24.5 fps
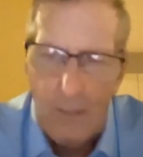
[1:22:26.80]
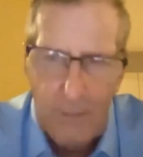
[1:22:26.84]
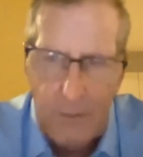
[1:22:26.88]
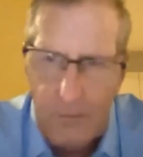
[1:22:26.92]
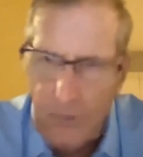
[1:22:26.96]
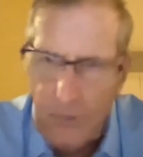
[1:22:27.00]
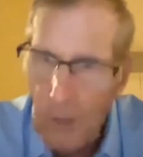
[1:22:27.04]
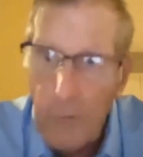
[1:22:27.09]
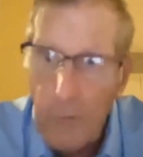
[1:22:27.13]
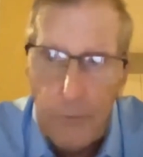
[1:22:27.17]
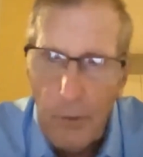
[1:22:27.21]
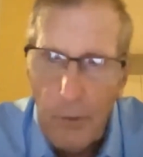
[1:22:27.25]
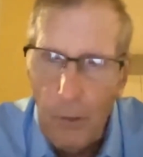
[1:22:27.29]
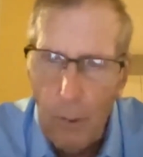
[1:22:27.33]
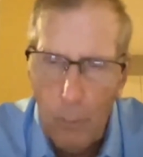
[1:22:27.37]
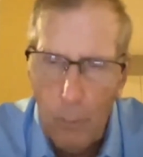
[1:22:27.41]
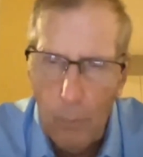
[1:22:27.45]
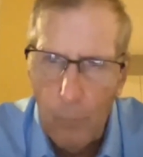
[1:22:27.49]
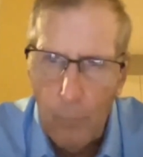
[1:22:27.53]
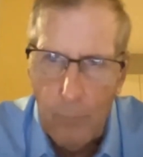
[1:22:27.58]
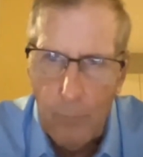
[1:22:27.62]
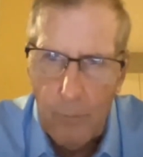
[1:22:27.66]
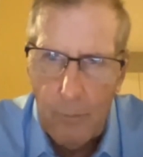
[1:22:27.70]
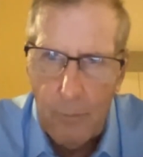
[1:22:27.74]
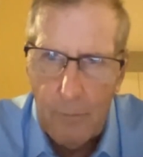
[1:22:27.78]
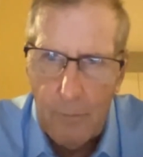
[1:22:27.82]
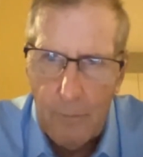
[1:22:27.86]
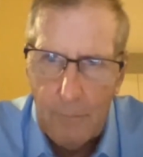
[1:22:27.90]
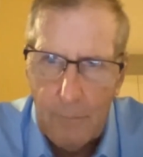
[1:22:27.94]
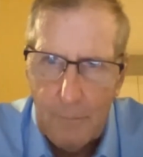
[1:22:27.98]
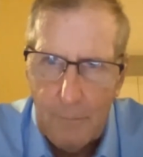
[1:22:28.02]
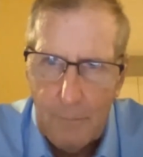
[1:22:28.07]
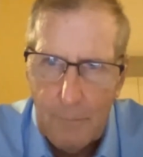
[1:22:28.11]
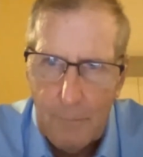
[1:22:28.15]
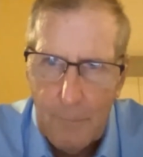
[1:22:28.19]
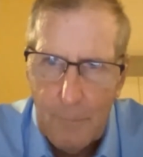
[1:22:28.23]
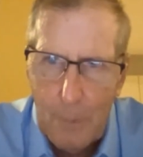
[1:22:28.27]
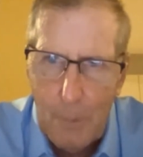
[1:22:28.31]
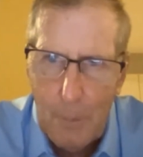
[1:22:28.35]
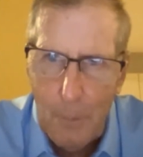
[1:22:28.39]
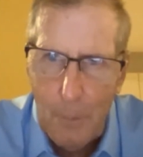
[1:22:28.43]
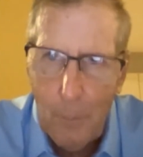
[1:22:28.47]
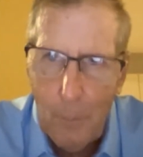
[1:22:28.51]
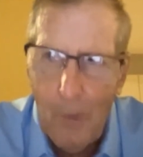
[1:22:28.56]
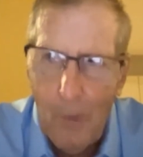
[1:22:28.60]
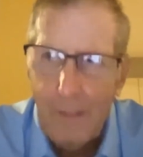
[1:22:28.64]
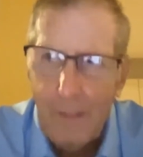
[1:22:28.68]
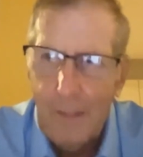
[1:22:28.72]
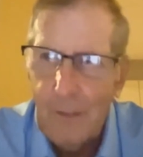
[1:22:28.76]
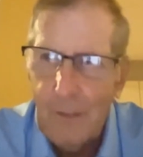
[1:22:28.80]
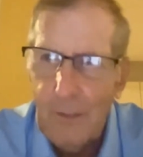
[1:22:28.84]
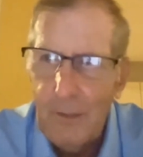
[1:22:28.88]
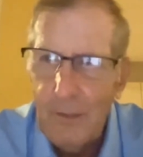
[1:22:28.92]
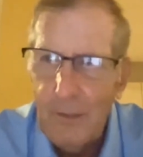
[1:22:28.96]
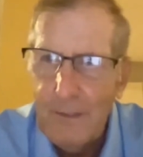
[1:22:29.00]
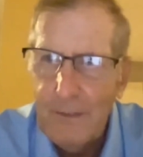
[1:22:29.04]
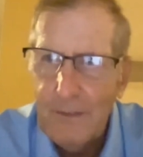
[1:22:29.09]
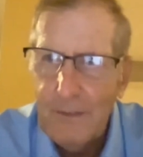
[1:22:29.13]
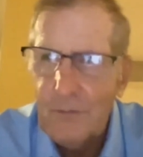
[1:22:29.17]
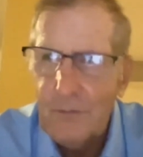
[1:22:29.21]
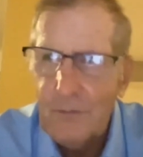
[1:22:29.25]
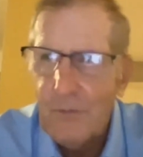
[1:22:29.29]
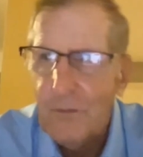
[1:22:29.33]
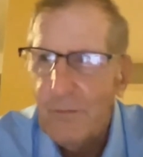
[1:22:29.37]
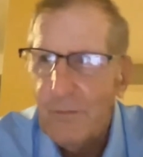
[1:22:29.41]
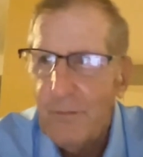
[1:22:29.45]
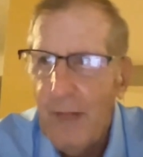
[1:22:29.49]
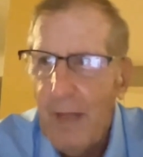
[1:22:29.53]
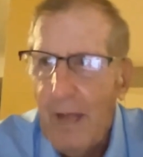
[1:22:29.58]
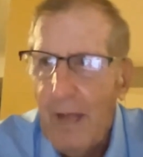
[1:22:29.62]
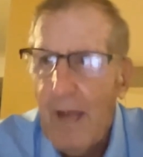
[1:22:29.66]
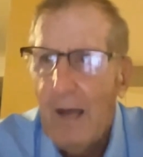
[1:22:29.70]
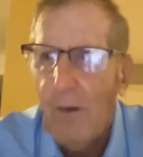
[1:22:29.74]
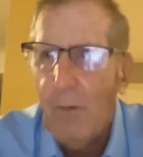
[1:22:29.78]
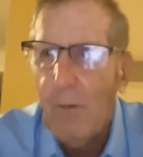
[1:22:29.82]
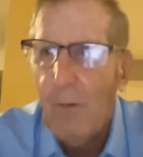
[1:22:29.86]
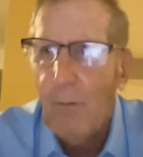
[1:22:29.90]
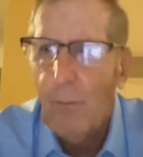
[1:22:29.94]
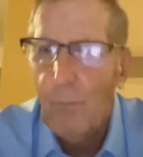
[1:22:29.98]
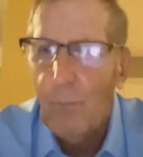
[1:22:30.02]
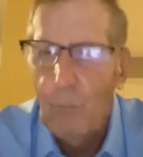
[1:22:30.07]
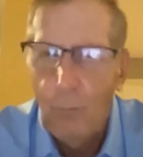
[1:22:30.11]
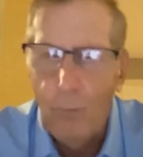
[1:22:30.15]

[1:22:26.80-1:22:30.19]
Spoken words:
It's unknown. But at least now